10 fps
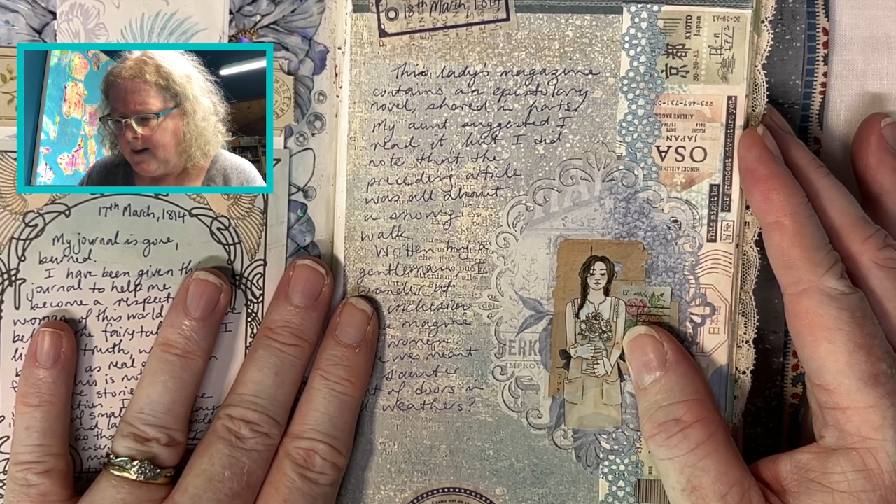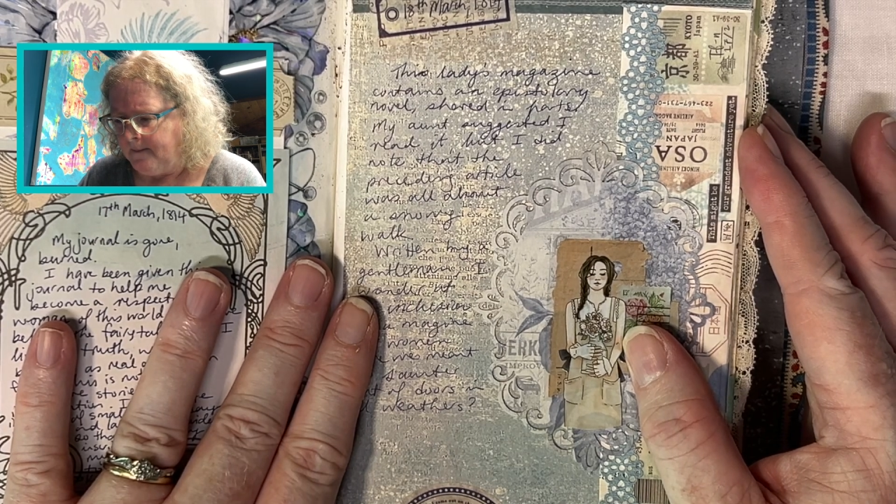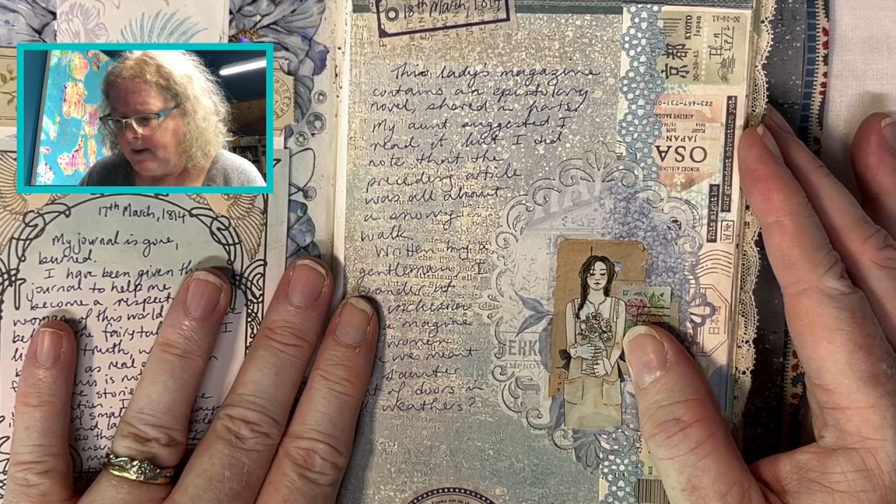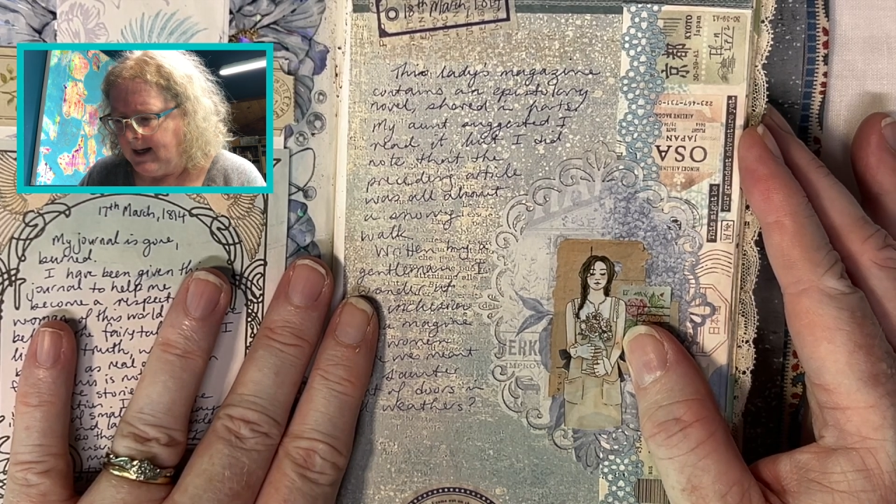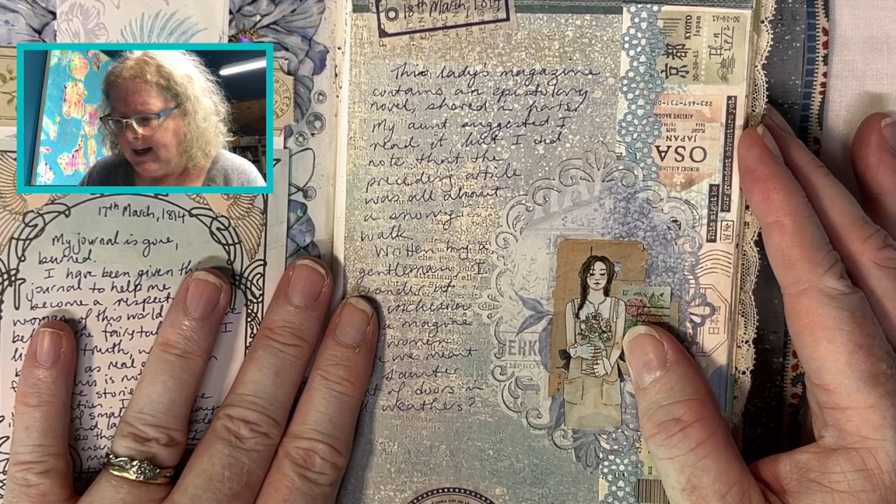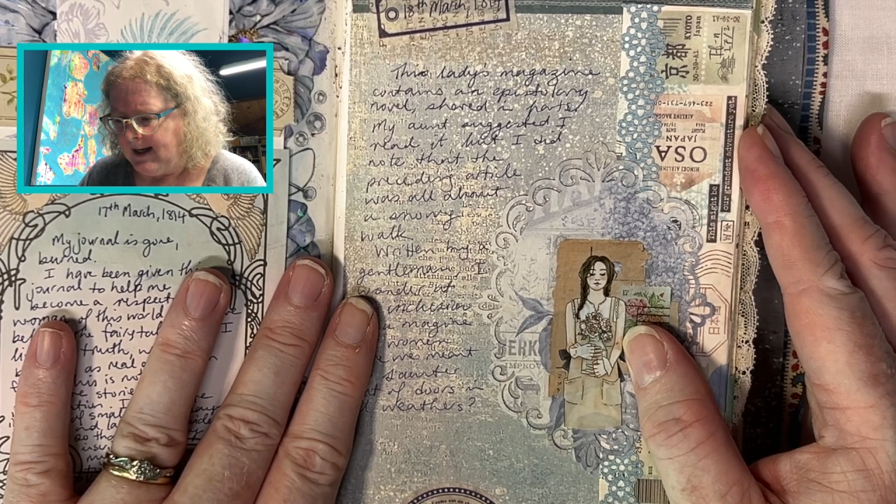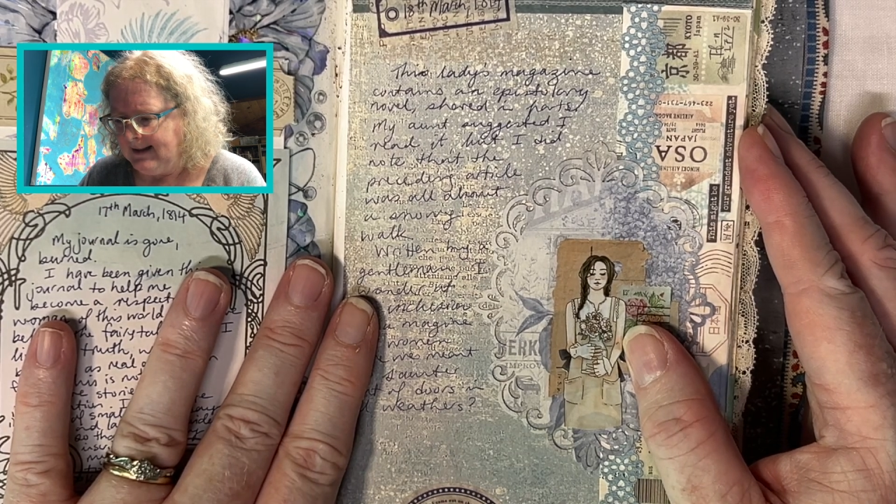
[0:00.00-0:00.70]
My aunt